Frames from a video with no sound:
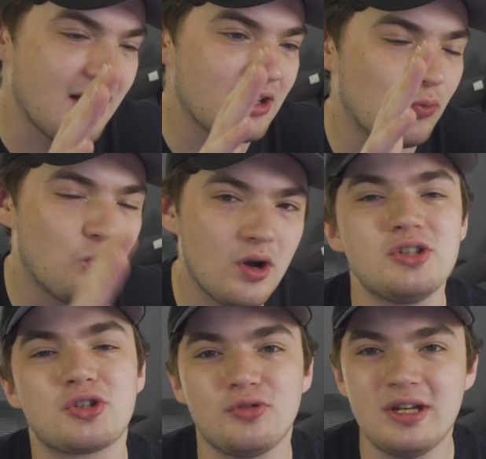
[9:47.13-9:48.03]
like
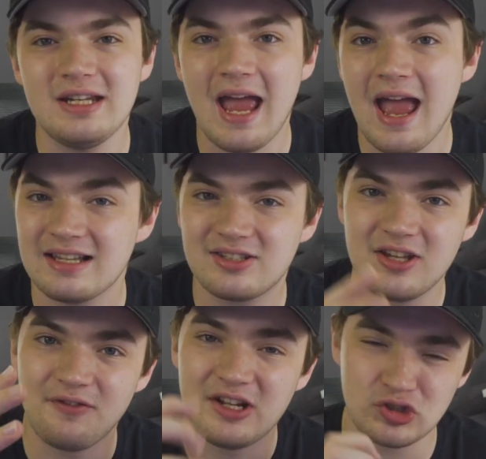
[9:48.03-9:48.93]
one screen has
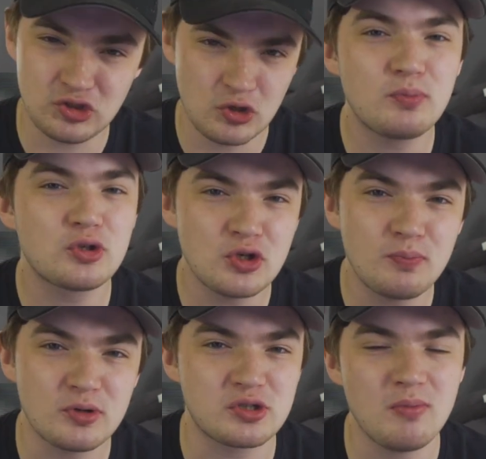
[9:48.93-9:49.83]
stuff that's super
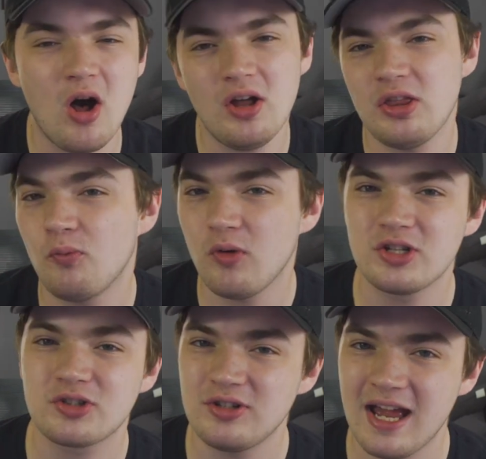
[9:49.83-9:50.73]
small and then
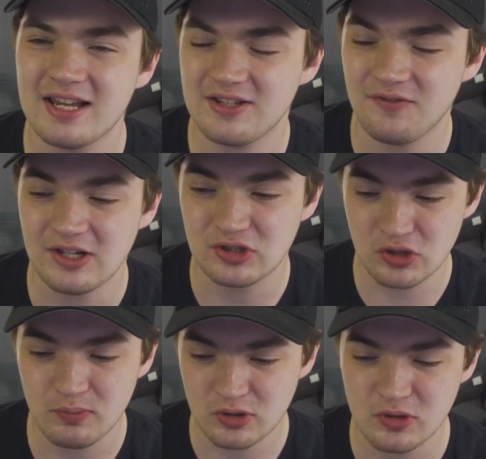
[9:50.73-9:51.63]
one screen has stuff that's
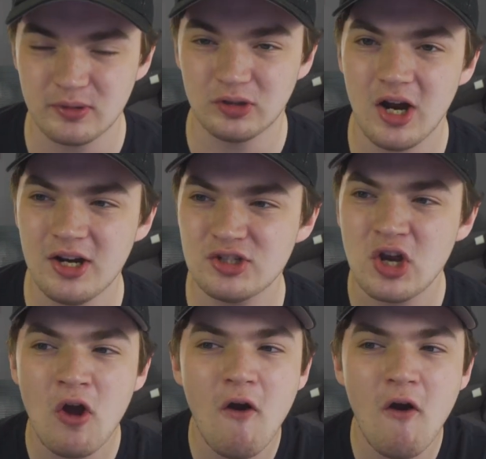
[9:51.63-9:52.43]
super large.